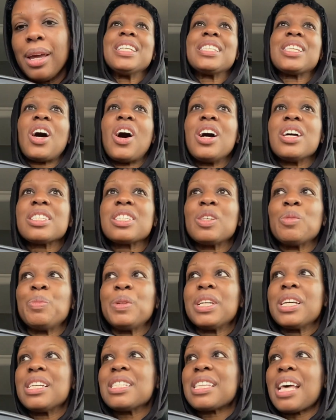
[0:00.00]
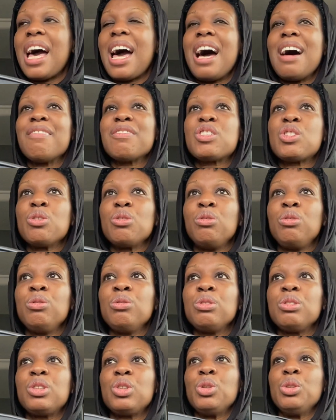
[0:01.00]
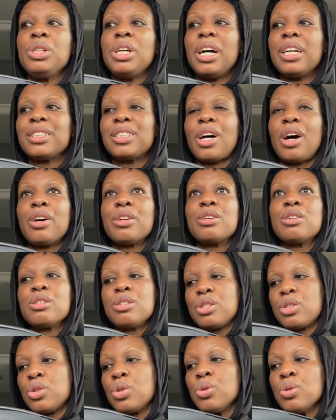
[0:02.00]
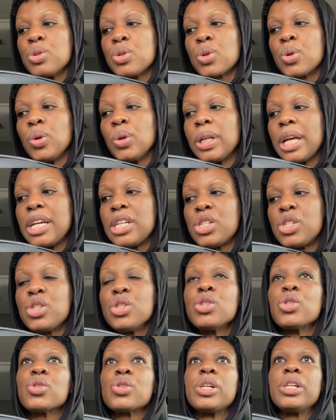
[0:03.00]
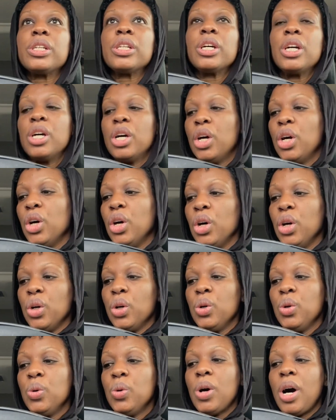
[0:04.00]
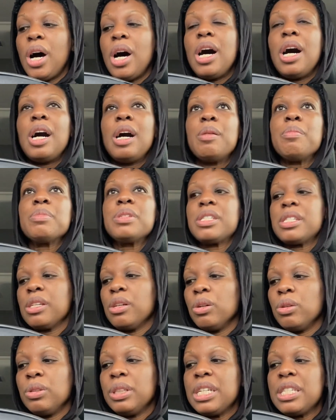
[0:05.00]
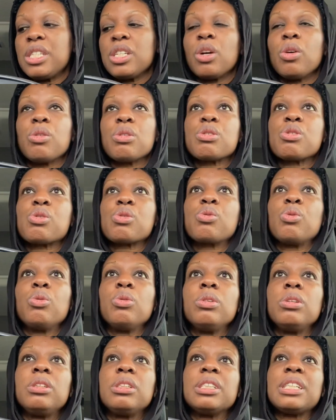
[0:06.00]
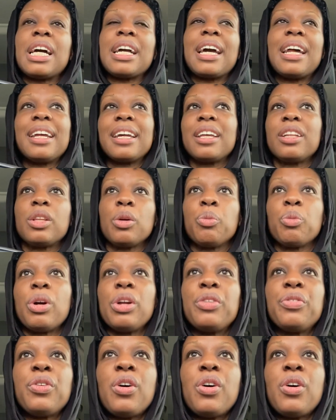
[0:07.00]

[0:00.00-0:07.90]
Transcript: It's awesome because I have two young daughters, 2 school-age children who still need to go to school, and I got to get them ready for